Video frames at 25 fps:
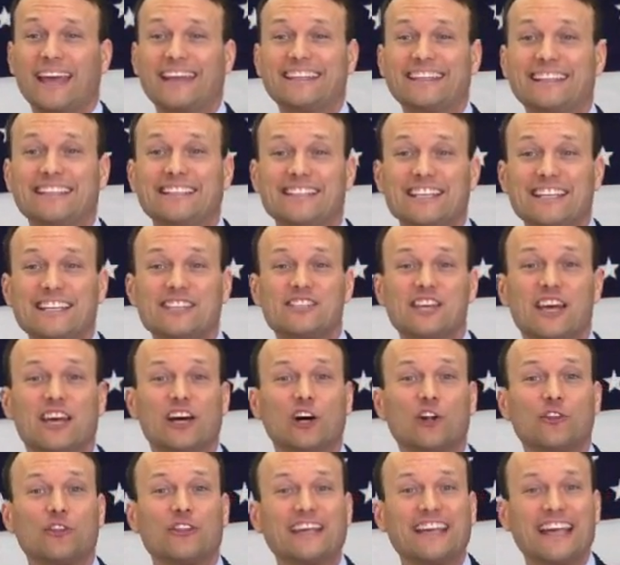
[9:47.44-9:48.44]
And he
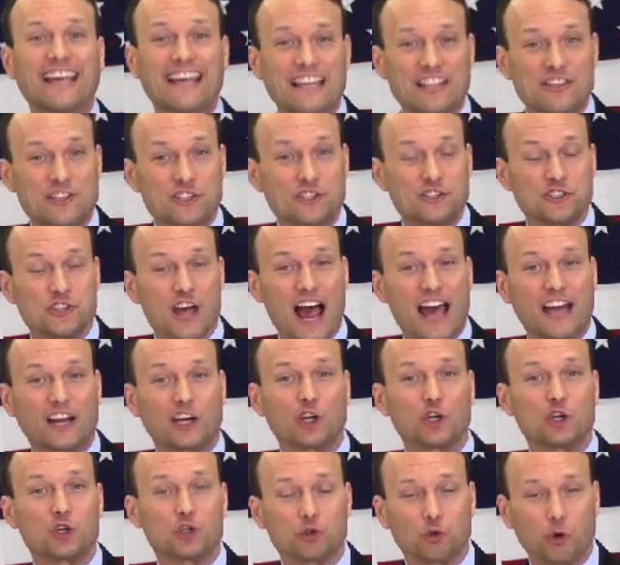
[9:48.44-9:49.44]
detailed the
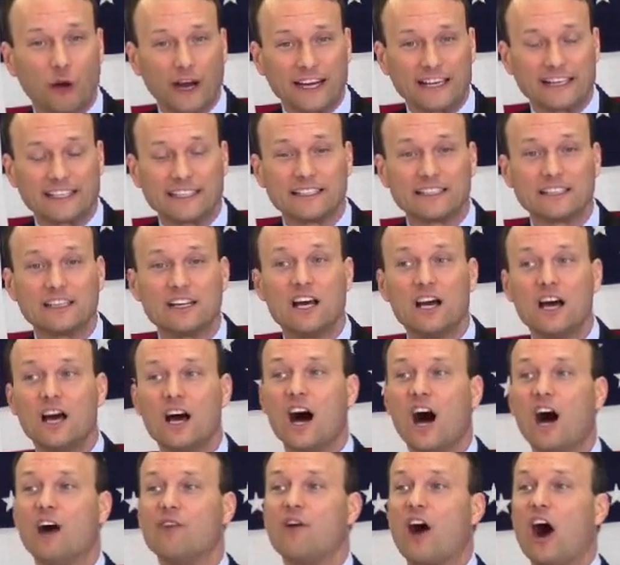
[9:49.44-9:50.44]
insider trading
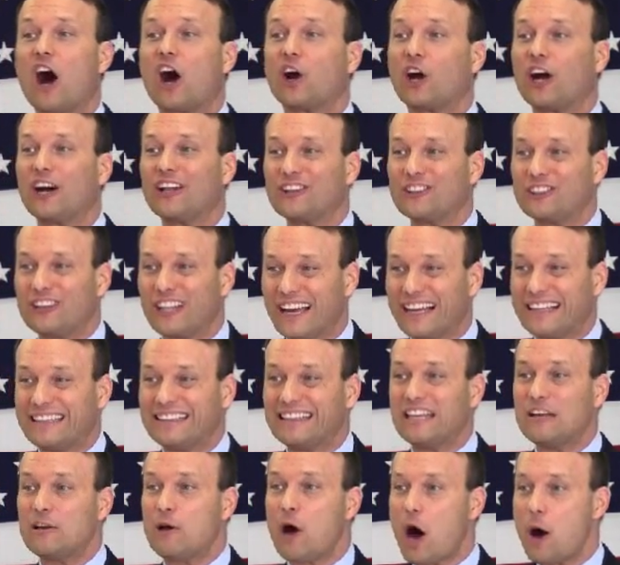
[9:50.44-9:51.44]
of our
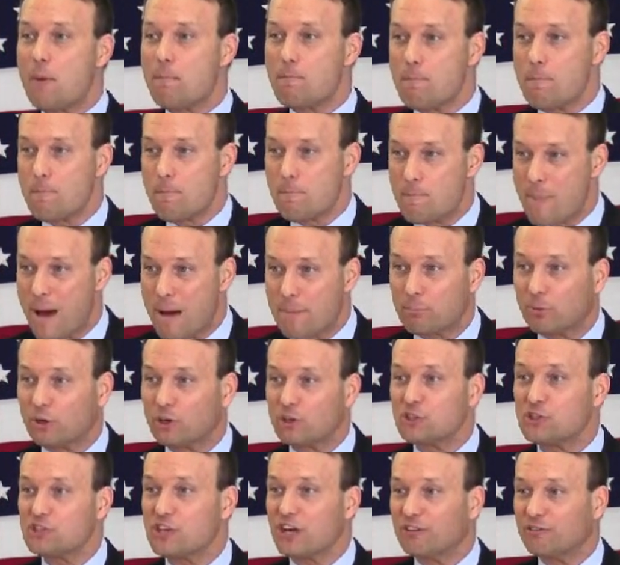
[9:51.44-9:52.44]
elected
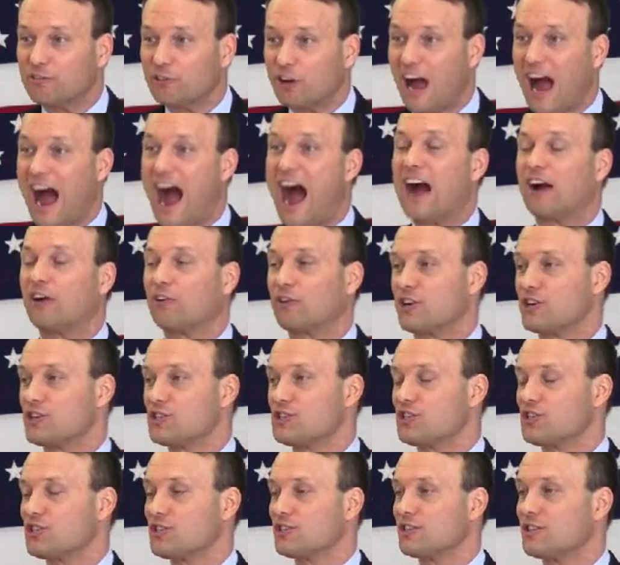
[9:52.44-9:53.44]
members of
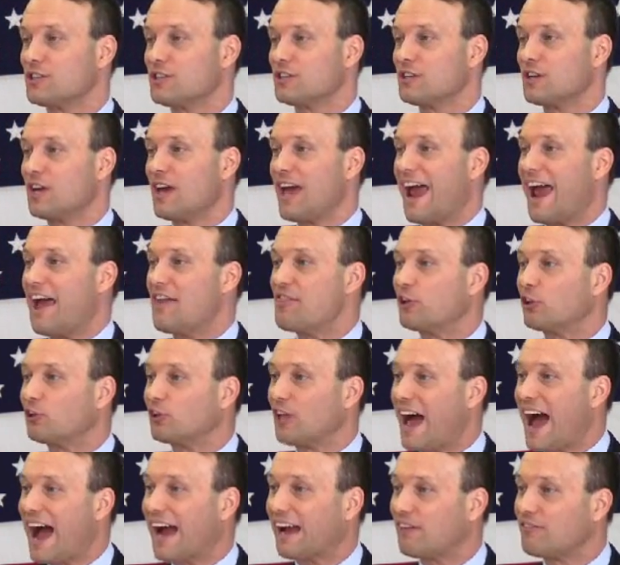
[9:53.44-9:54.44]
Congress and the
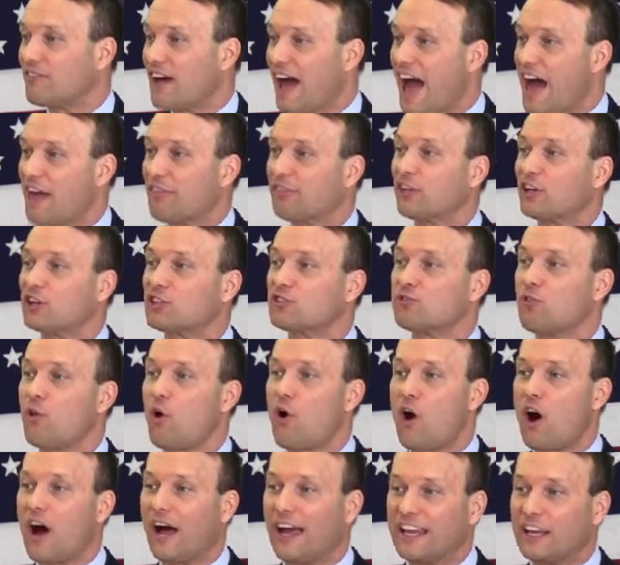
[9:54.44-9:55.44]
lack of ethics
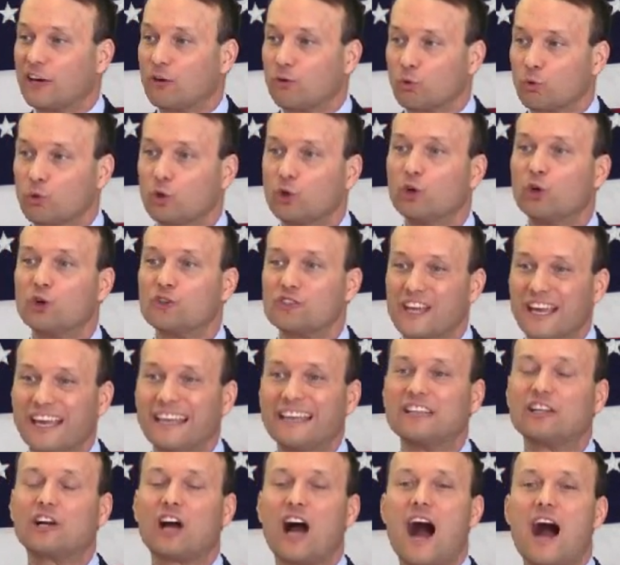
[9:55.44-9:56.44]
law and rules
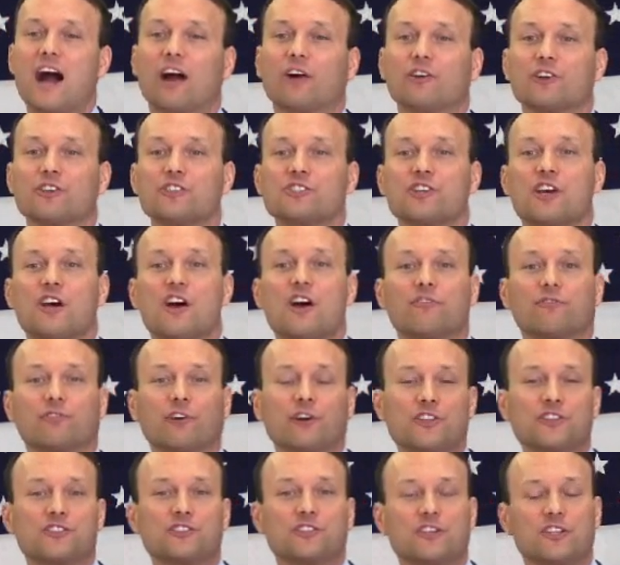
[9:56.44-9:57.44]
in Congress.
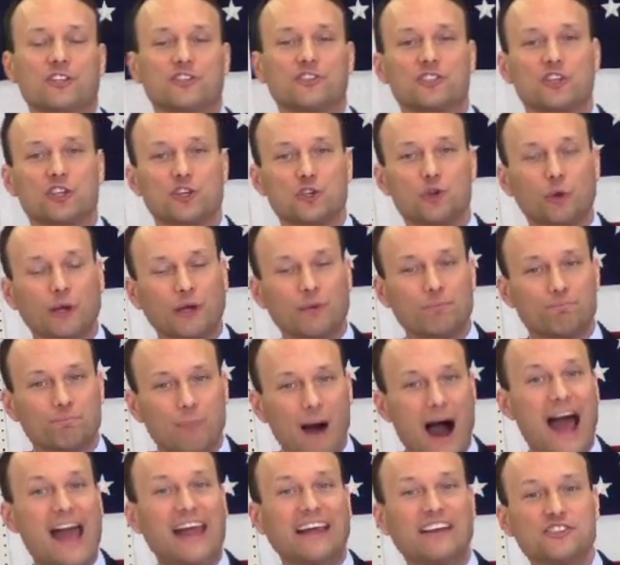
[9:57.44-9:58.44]
For instance, you can
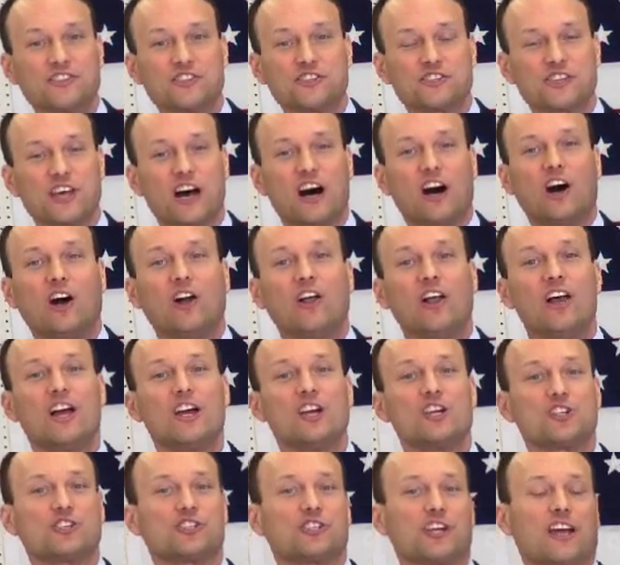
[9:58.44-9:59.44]
buy and sell
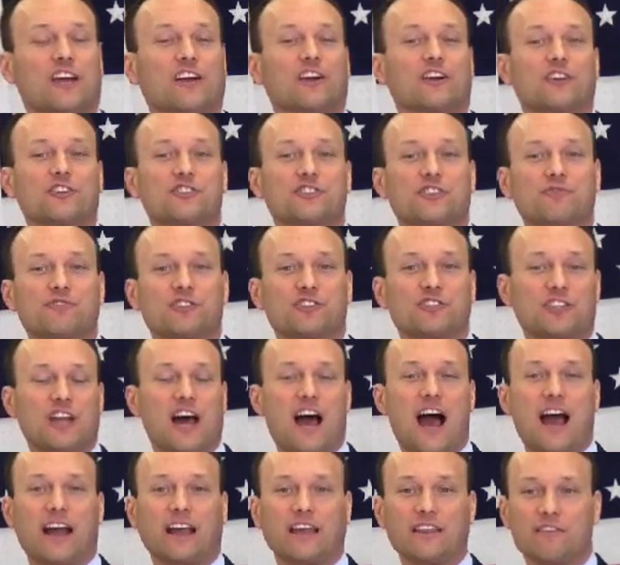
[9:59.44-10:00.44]
shares of
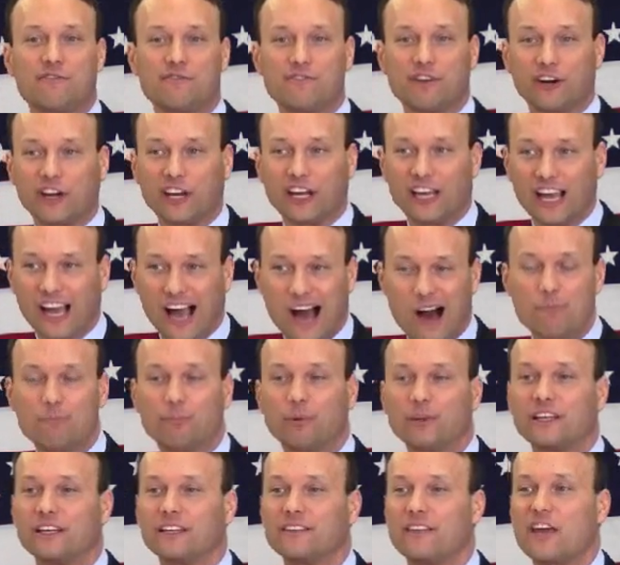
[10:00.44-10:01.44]
stock in the very
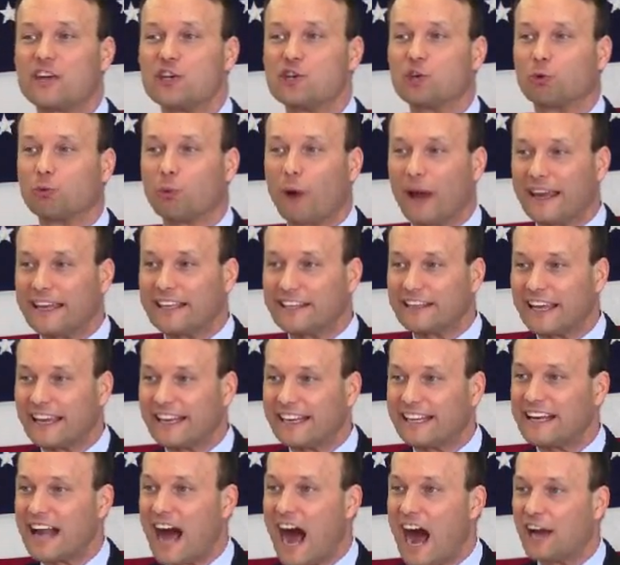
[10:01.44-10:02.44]
company that you're
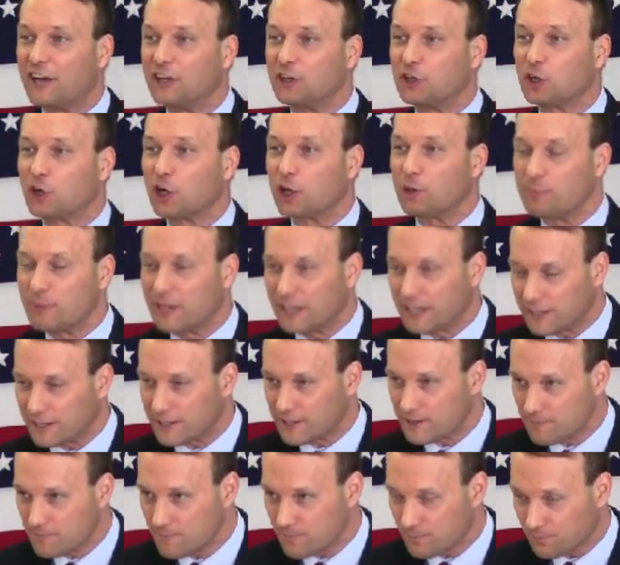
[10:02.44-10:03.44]
regulating on your
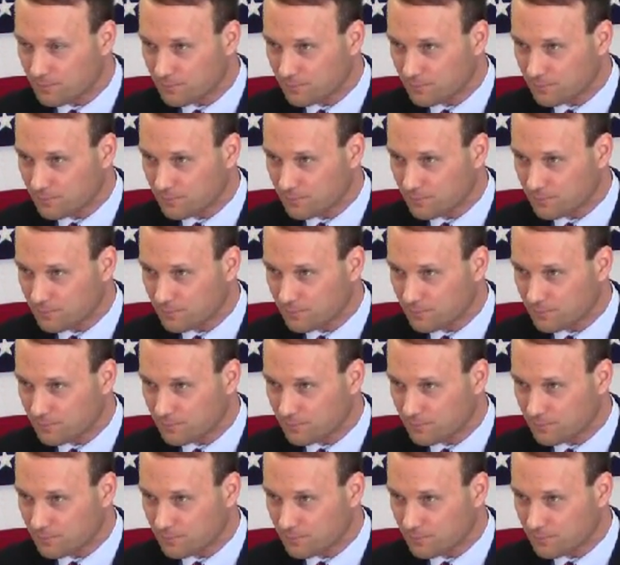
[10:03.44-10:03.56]
committee.